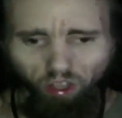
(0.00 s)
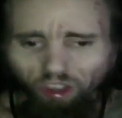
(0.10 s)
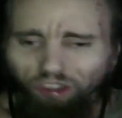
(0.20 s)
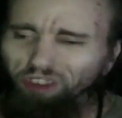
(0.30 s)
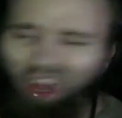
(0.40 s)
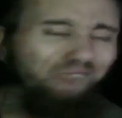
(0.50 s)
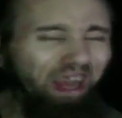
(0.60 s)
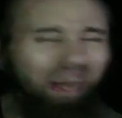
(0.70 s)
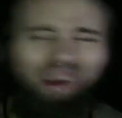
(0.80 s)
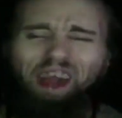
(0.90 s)
Stop
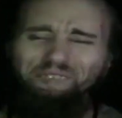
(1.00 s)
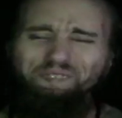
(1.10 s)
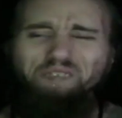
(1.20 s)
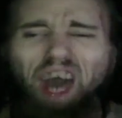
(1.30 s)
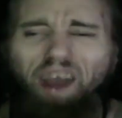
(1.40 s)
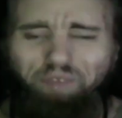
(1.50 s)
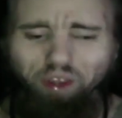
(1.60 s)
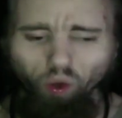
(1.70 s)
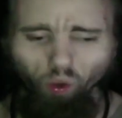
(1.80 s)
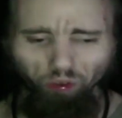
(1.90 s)
acting like
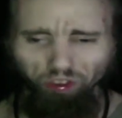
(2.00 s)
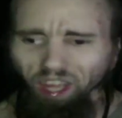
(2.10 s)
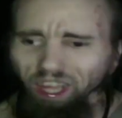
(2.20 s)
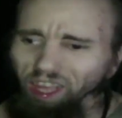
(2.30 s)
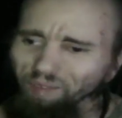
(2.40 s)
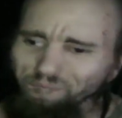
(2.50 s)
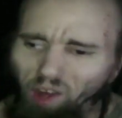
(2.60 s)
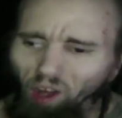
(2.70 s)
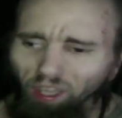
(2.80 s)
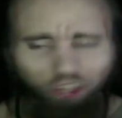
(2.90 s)
5-year-olds, you
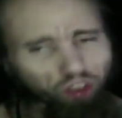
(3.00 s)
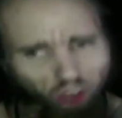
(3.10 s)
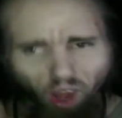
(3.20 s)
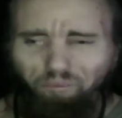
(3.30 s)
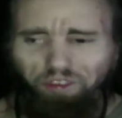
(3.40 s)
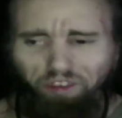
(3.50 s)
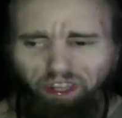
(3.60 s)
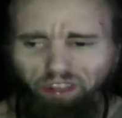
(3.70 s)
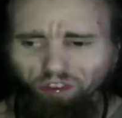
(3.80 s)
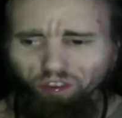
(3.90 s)
fucking dumb
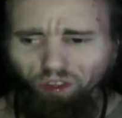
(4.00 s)
shits.